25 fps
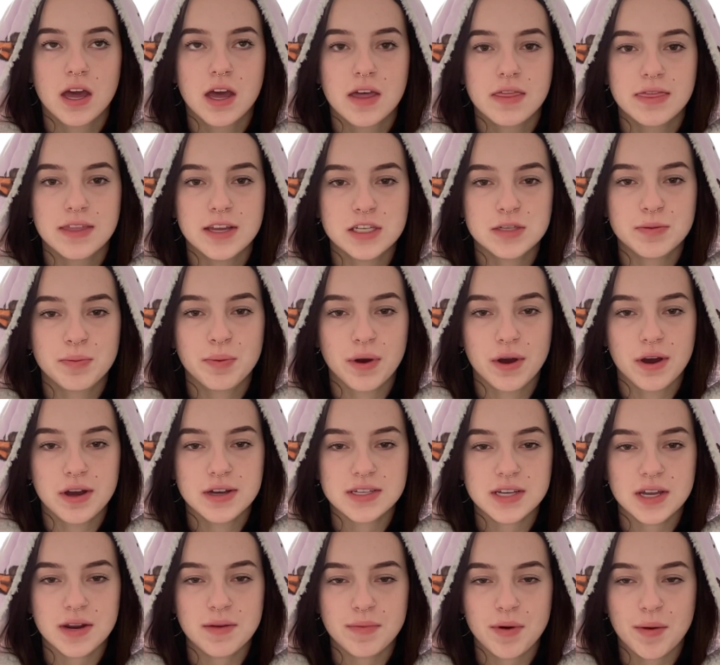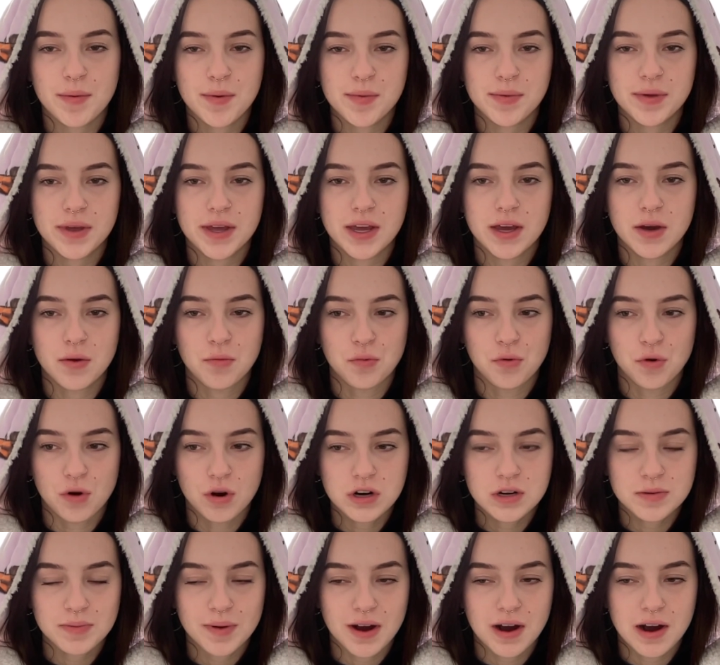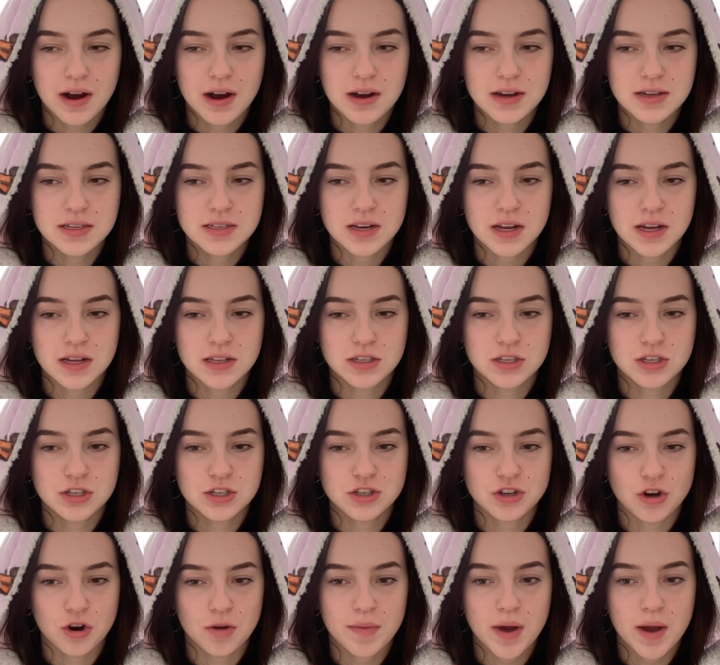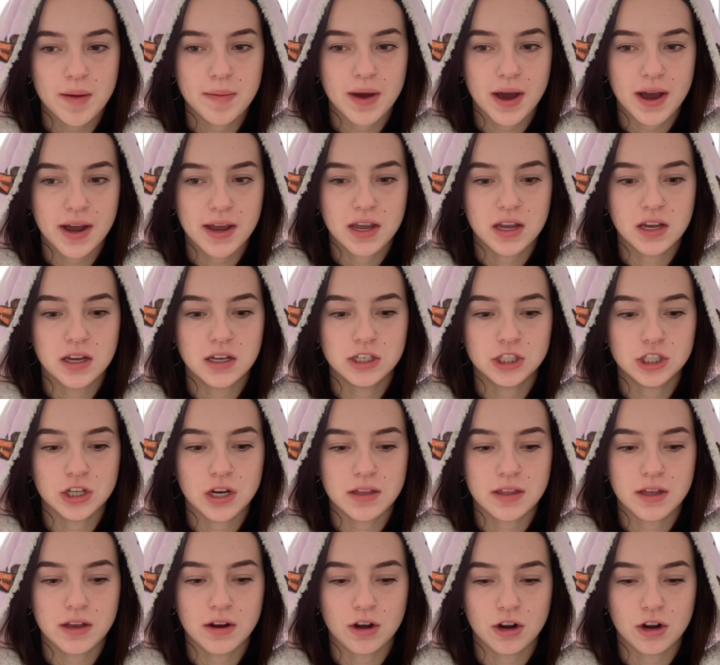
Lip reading: this person probably walked past and stole my package and then